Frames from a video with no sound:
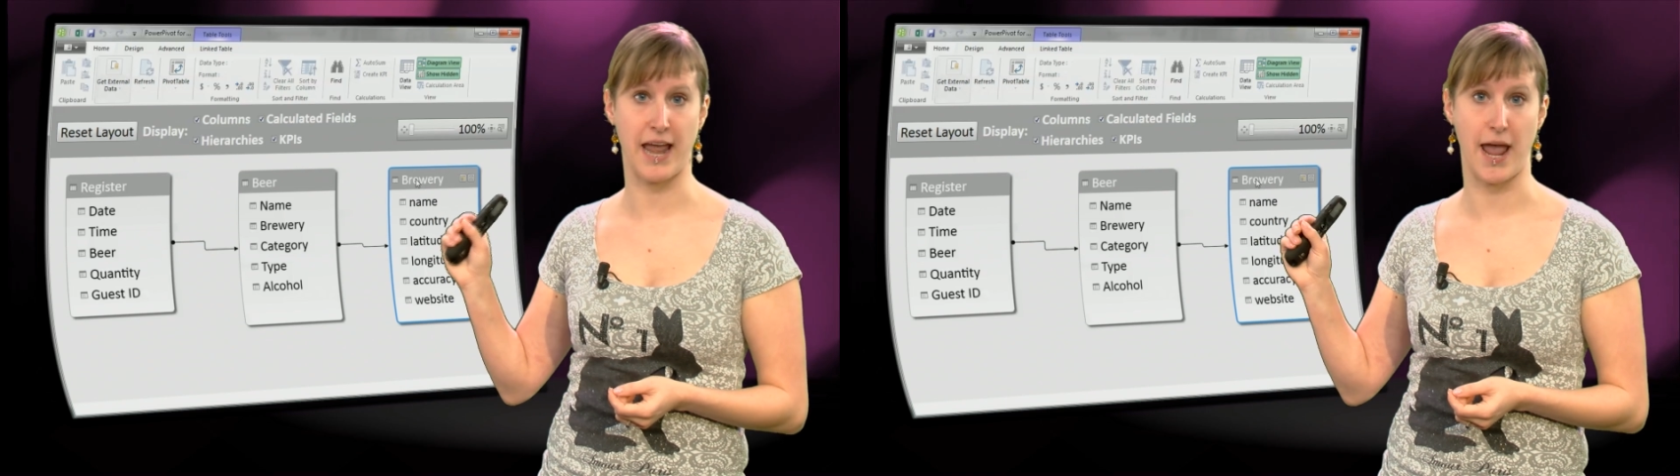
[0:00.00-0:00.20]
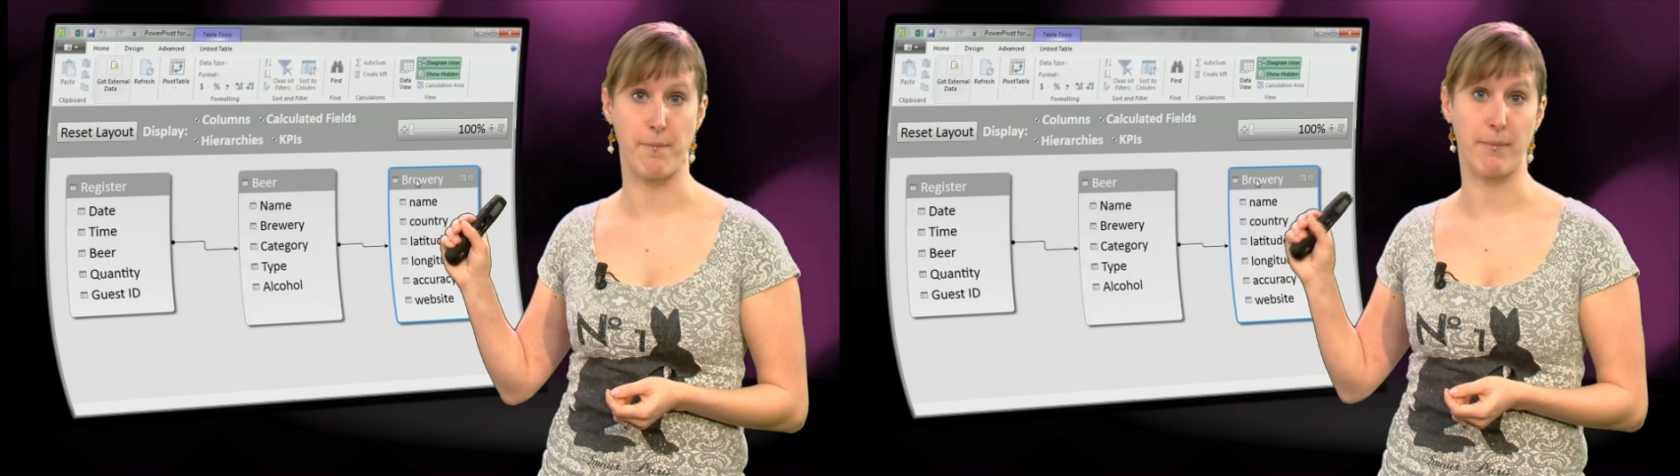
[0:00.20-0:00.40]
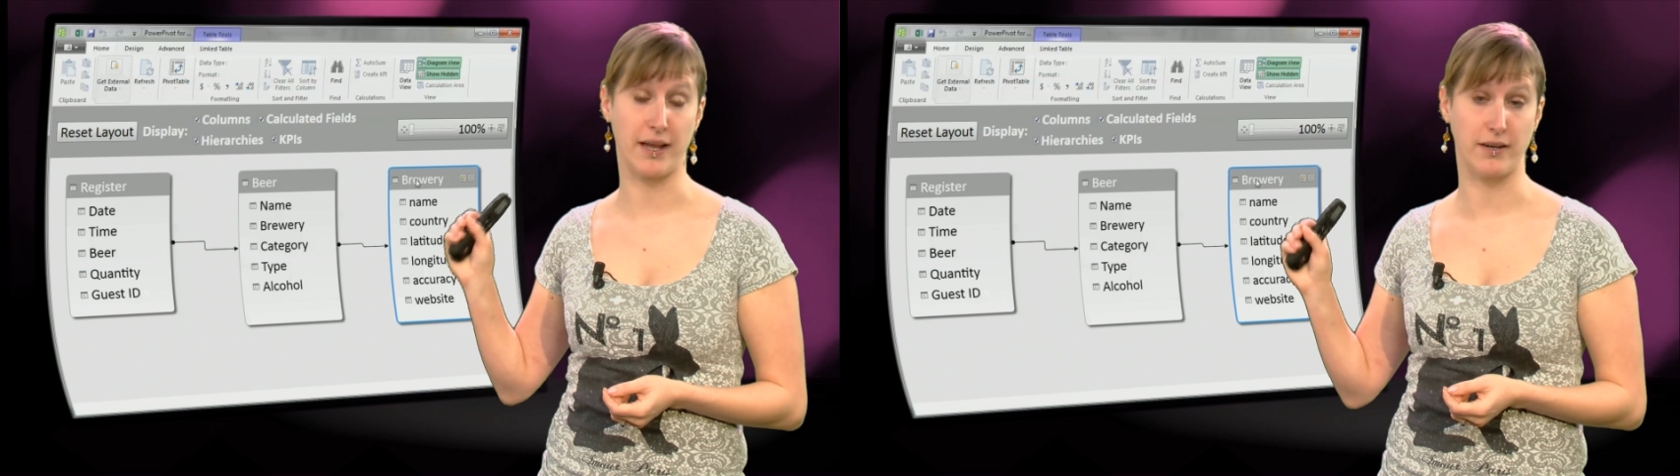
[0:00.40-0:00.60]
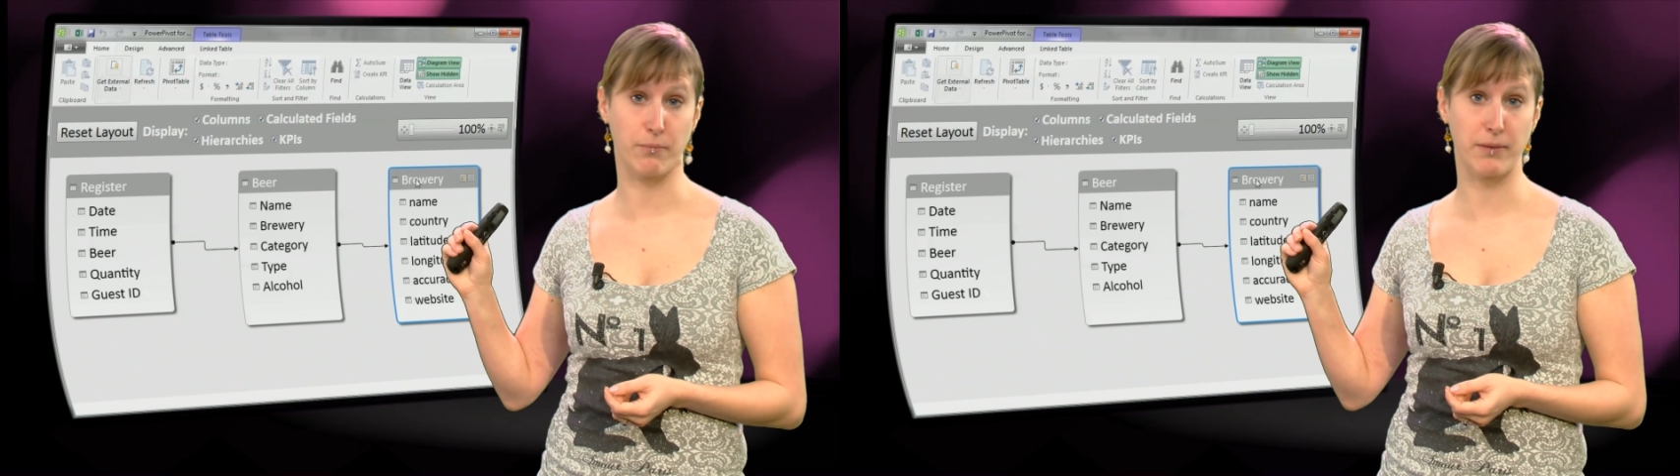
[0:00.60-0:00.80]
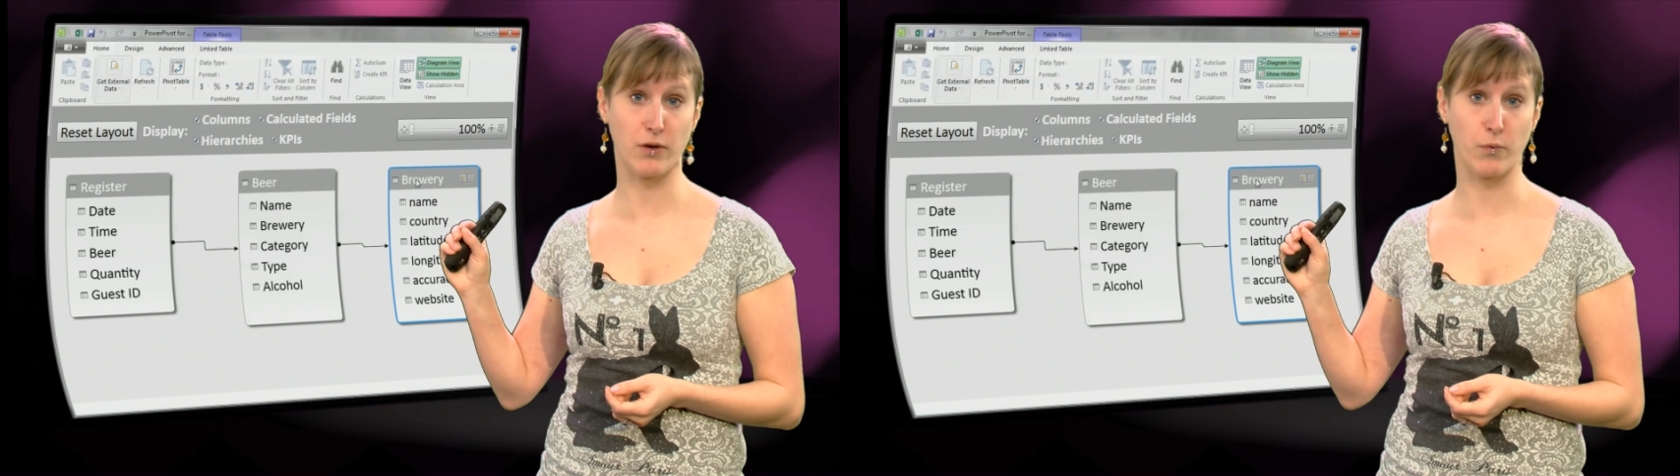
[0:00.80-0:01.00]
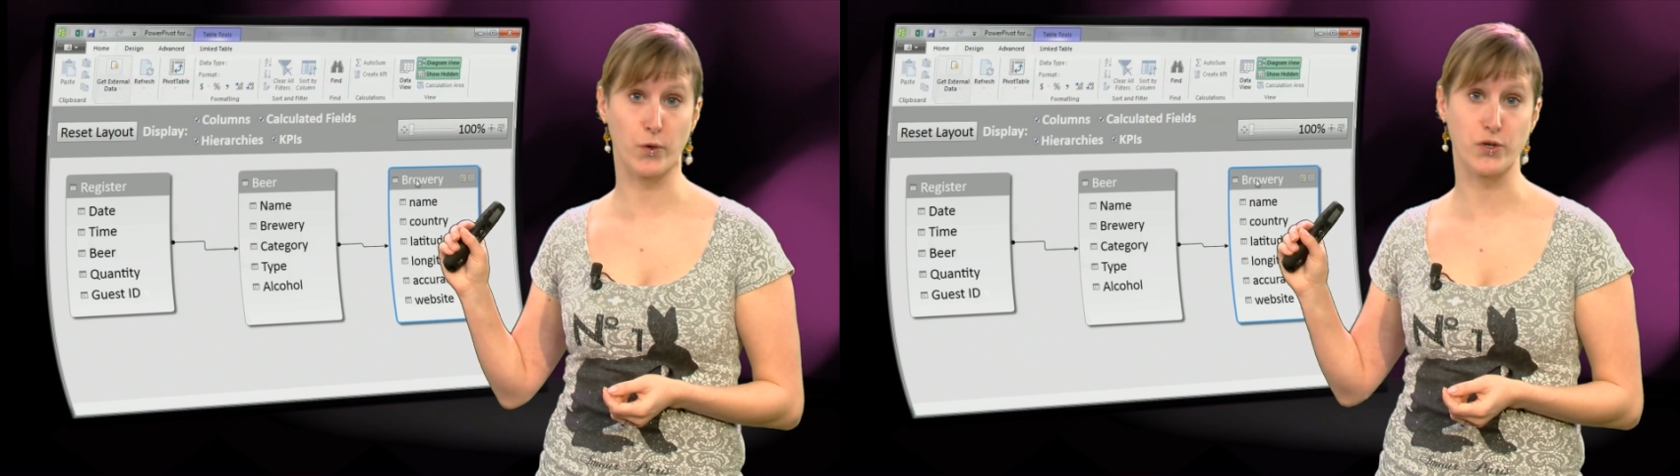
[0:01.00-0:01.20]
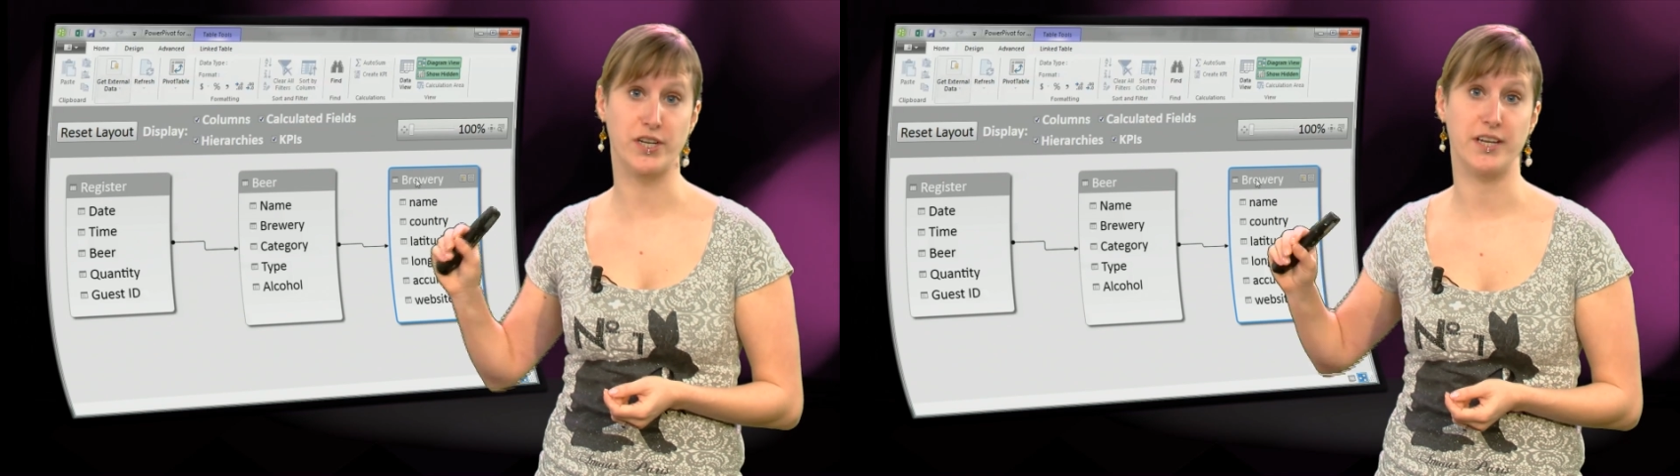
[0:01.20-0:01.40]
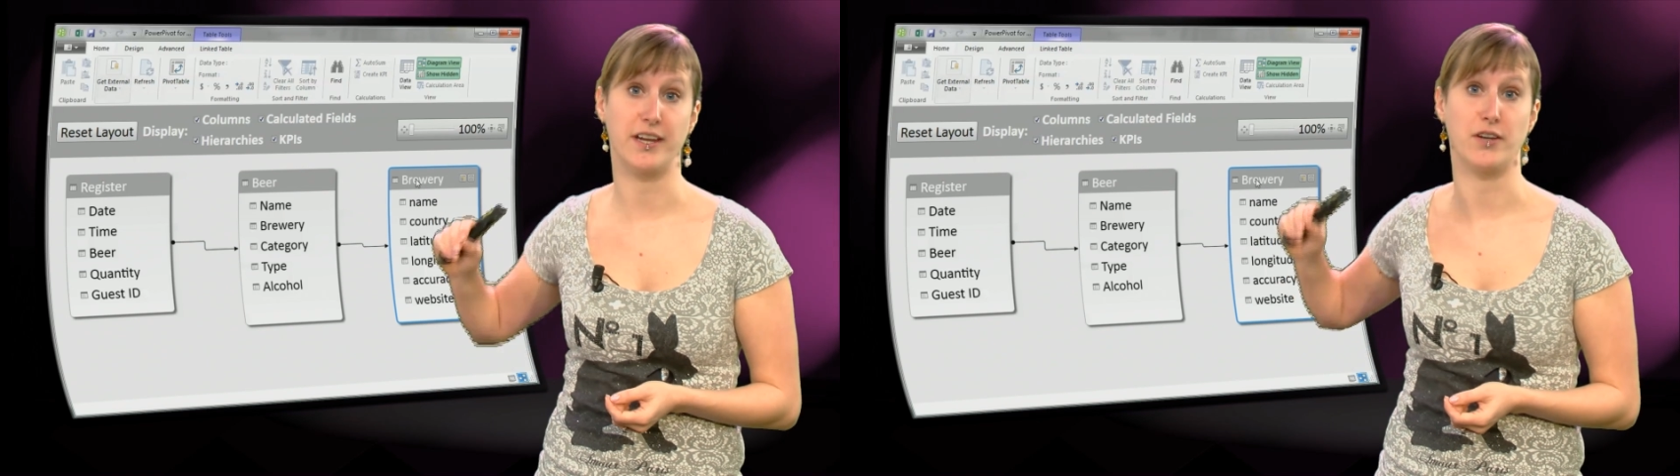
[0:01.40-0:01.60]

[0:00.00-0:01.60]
name in the beer worksheet